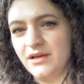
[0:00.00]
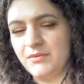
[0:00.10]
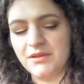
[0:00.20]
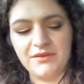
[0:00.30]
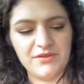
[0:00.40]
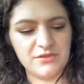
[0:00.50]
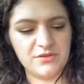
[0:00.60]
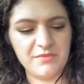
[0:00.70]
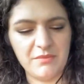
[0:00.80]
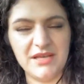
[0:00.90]
I believe this
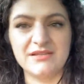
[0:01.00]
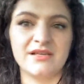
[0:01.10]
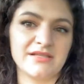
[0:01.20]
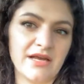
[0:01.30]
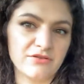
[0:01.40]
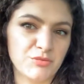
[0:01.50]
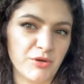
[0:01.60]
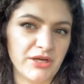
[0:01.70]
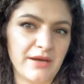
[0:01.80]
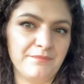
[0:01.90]
was maybe a 6-ounce
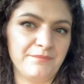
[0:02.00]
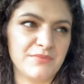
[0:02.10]
put up,